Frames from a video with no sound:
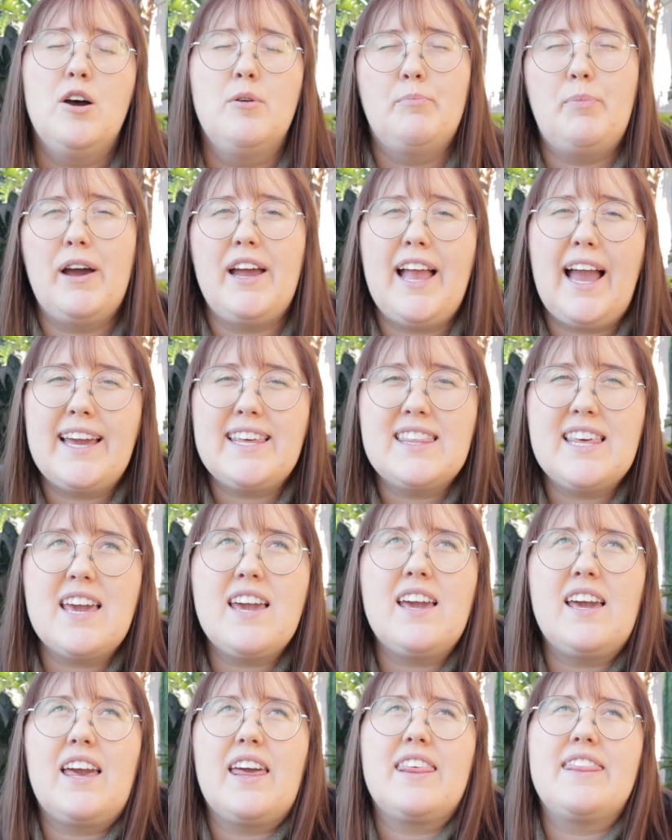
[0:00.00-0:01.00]
But I
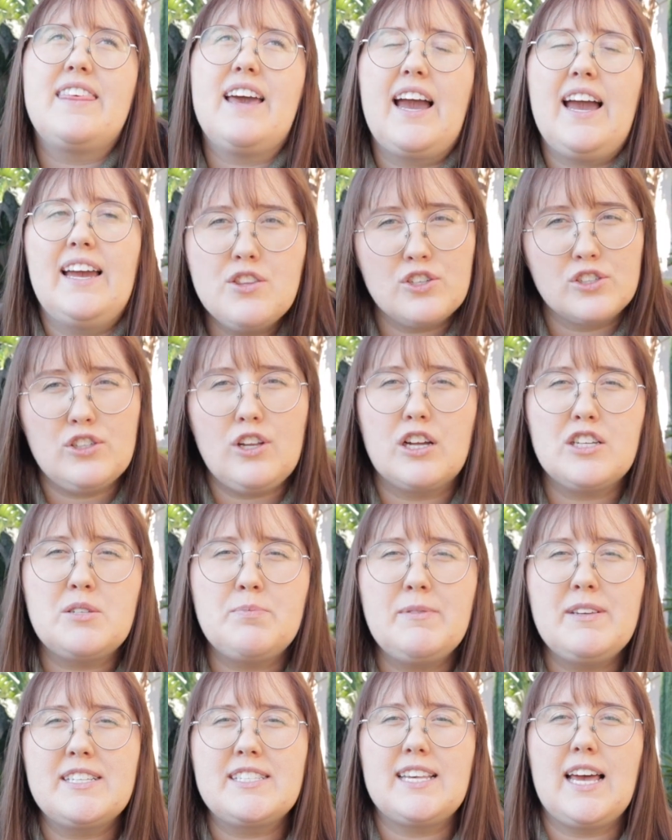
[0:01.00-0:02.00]
think that there's a lot to
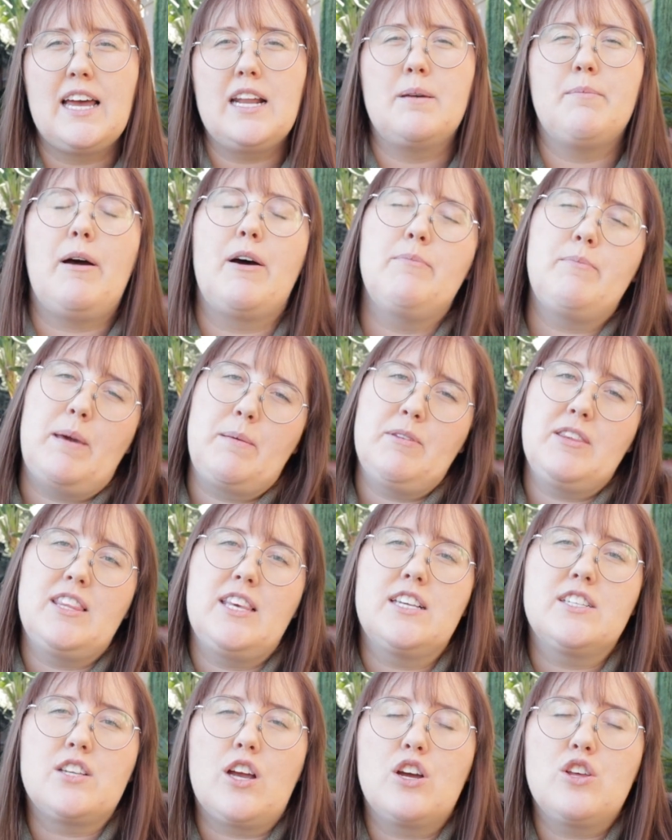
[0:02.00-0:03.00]
be said about maybe
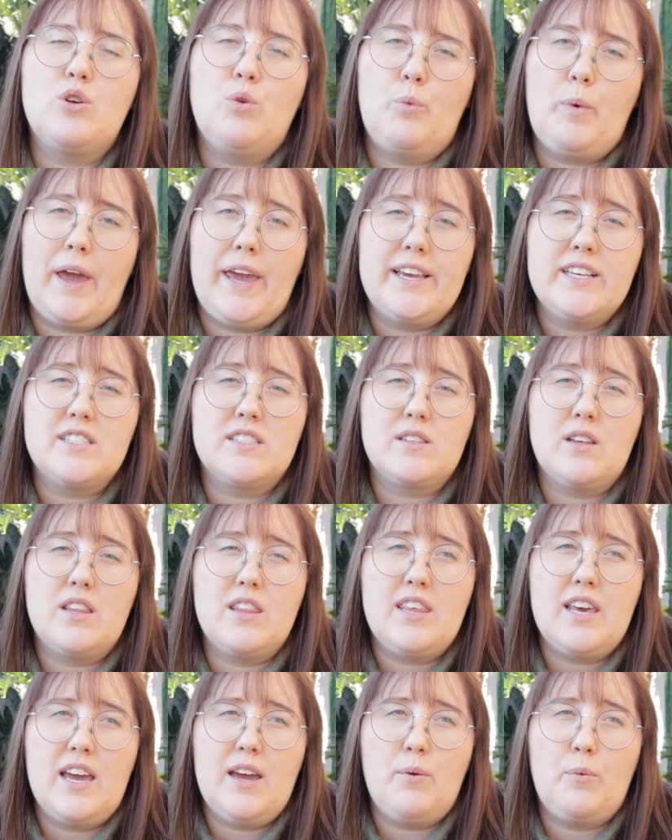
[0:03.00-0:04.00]
these are the ways
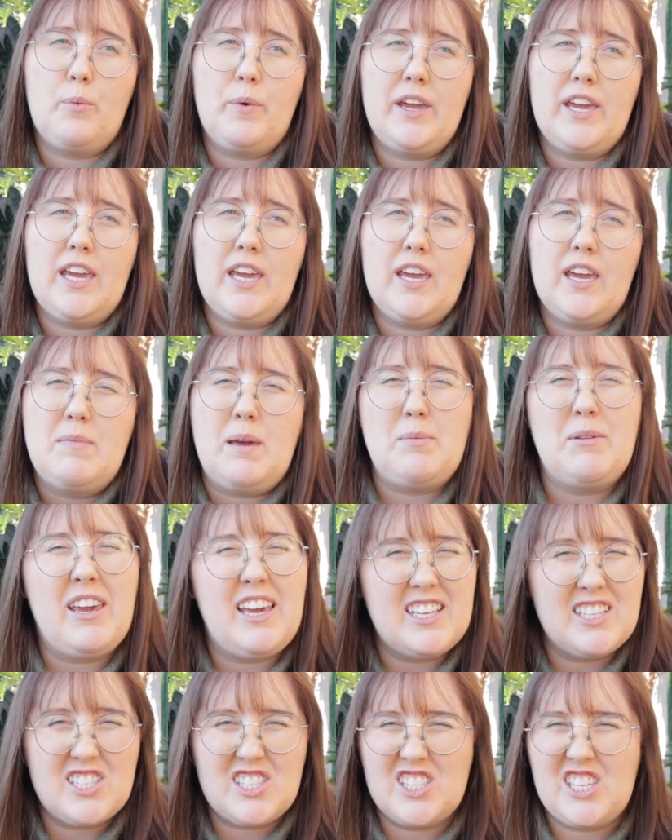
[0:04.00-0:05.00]
that we maybe
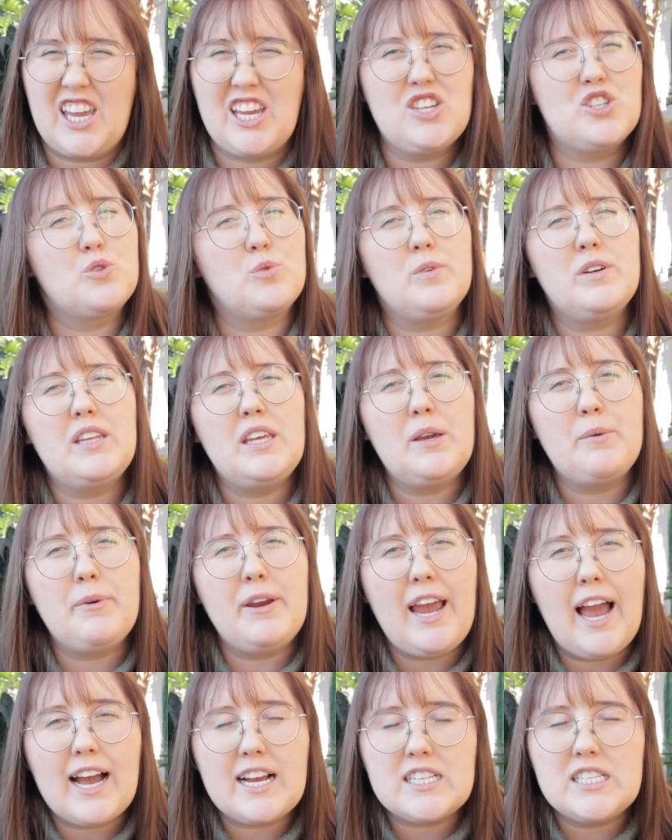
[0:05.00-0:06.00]
instinctually
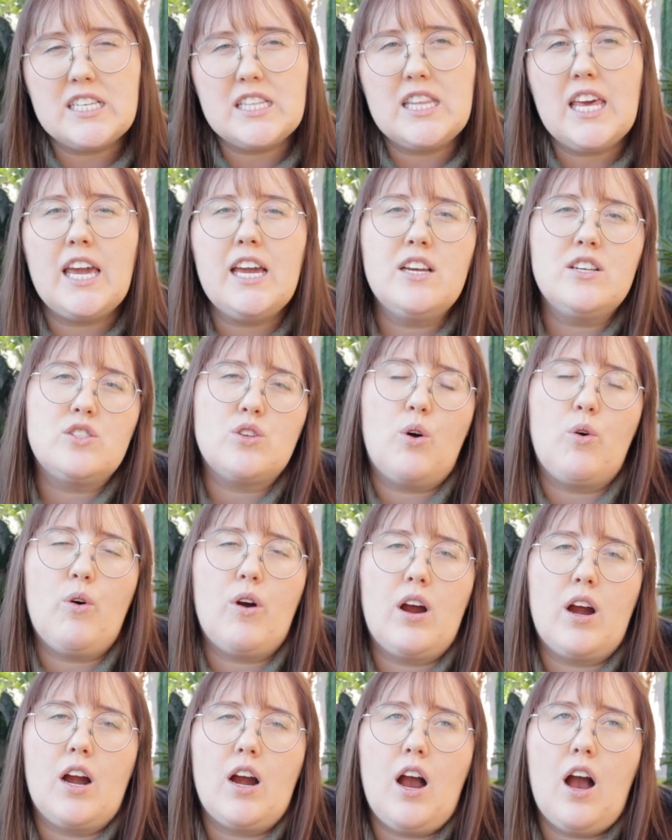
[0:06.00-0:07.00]
react to things, or
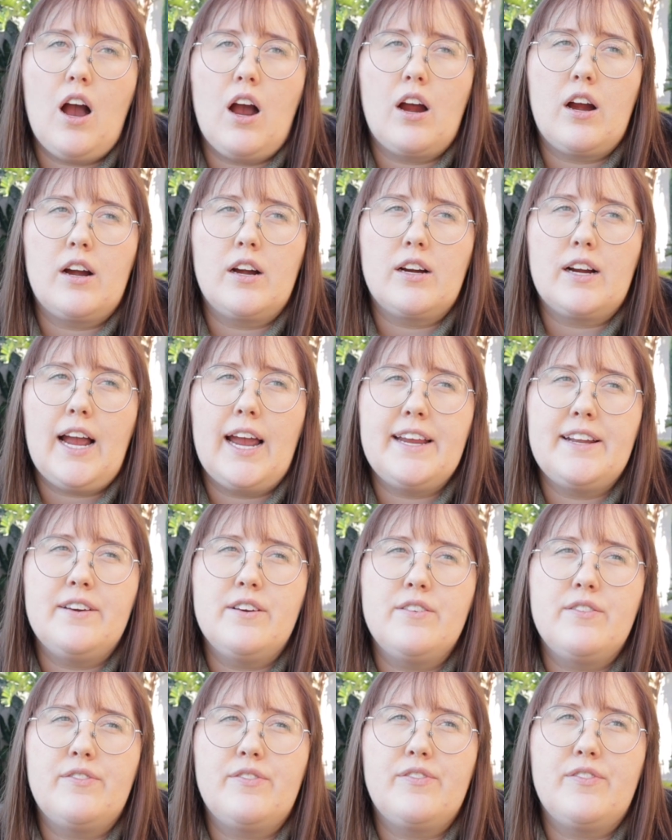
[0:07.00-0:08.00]
our kind
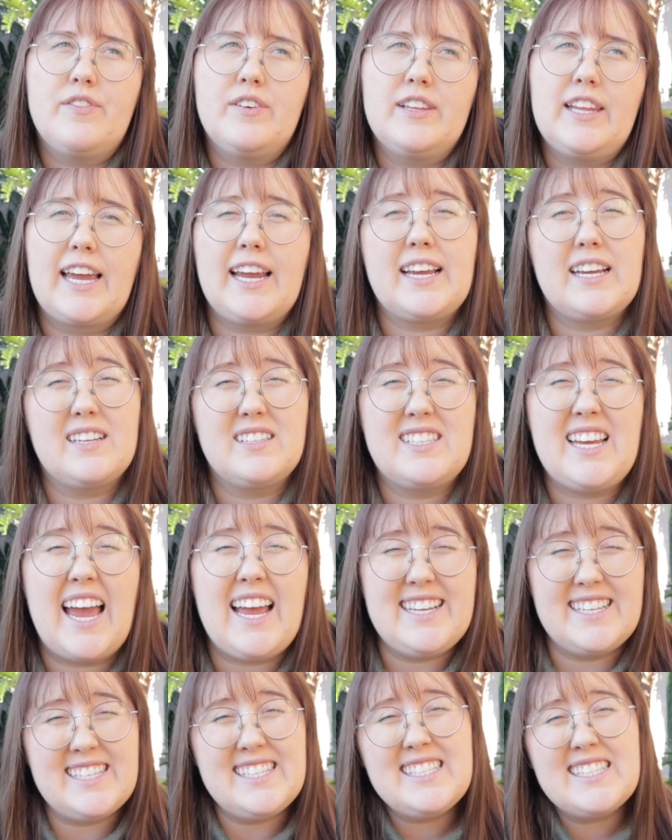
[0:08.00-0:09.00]
of like
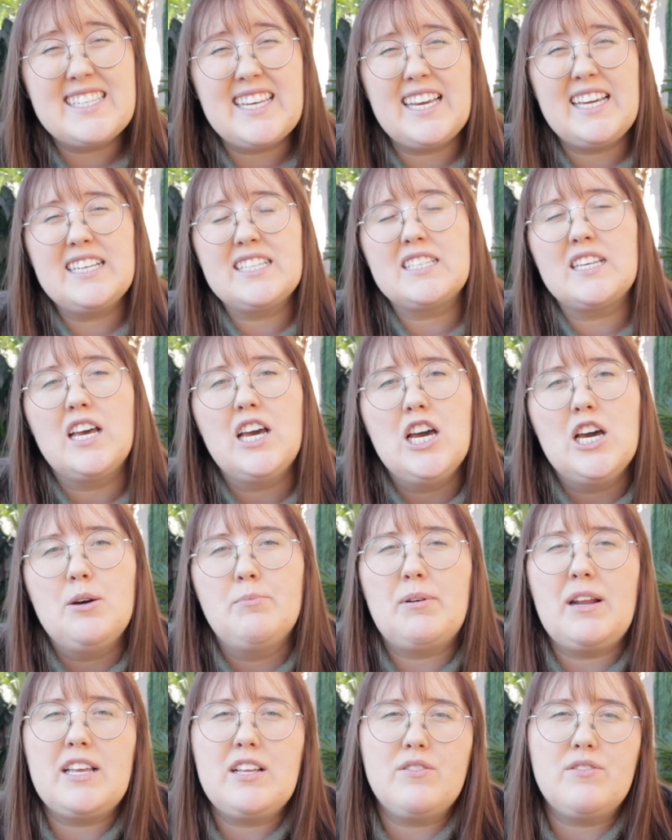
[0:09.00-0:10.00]
tendencies,
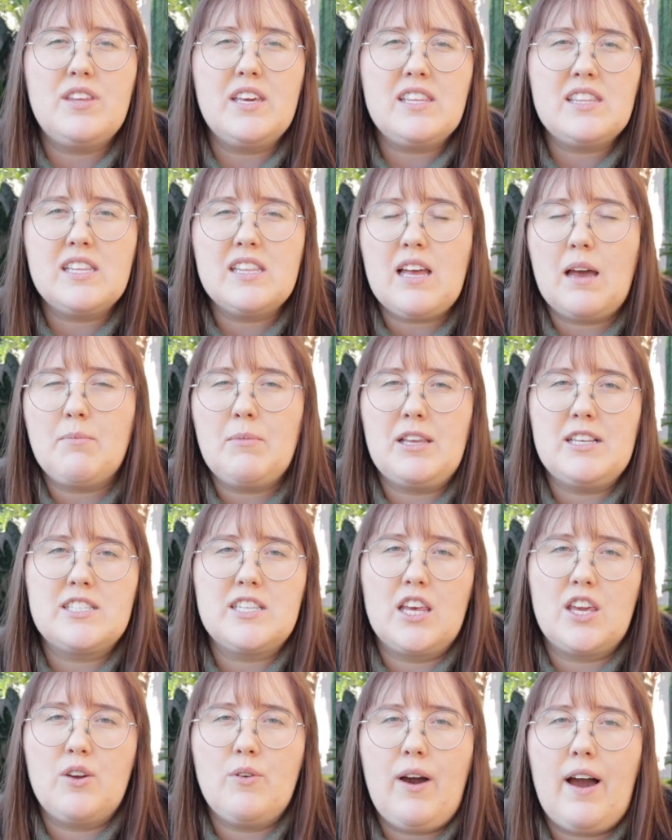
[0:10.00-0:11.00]
but I don't think that that means
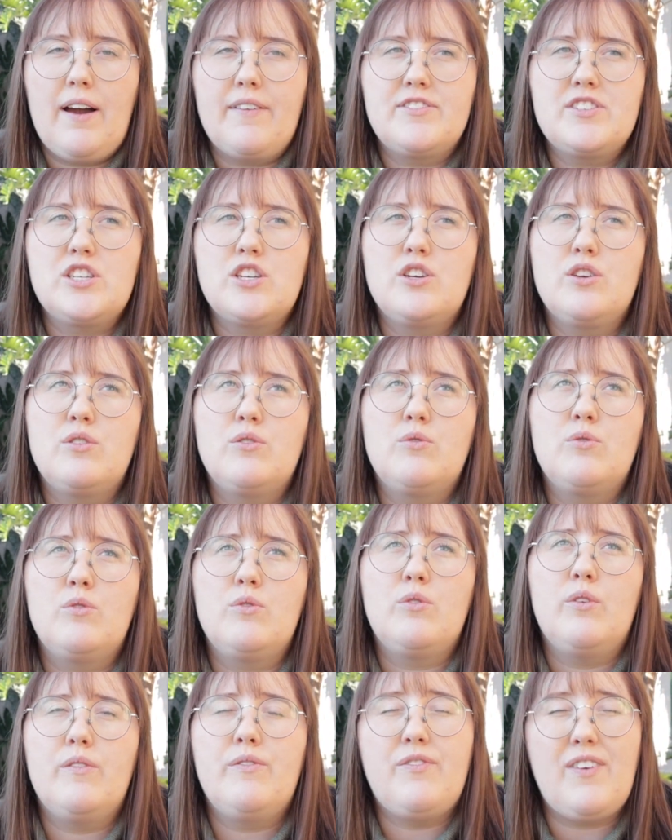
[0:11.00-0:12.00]
that you have
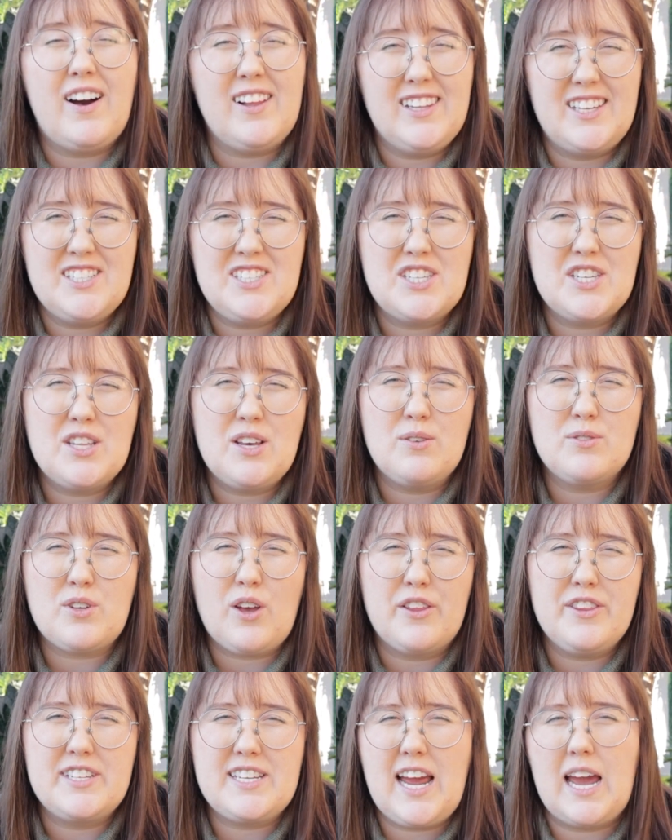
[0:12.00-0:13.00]
to fall into those
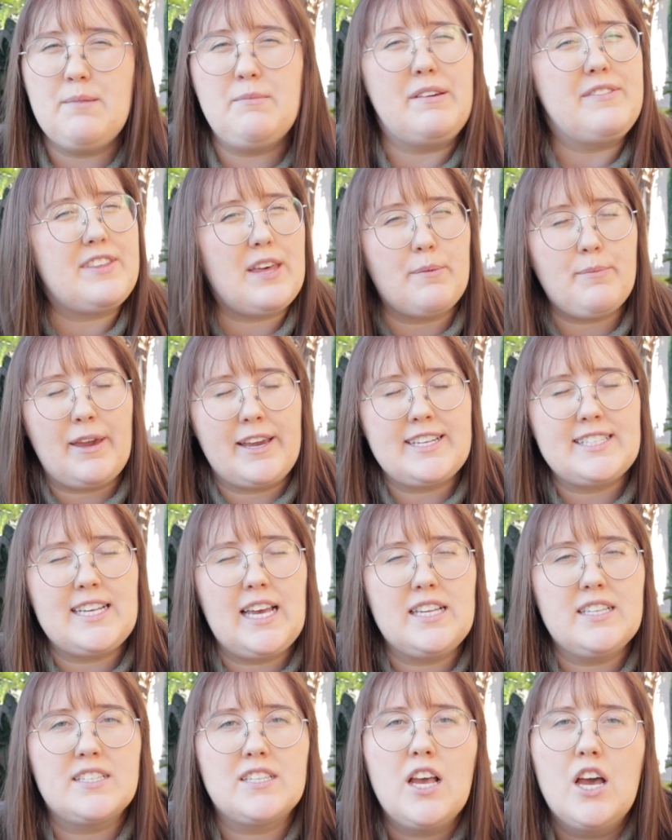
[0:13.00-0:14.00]
all the time, if that makes
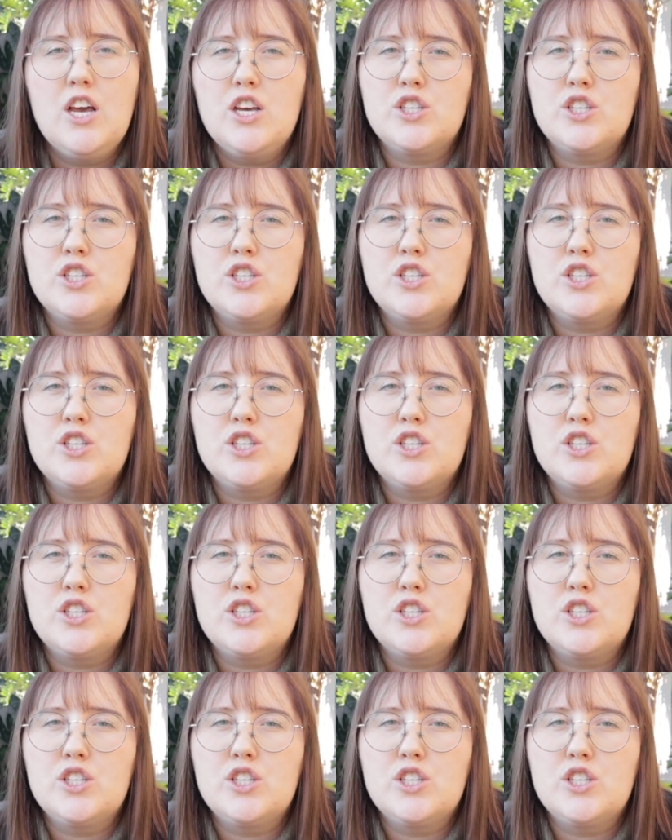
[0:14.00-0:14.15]
sense.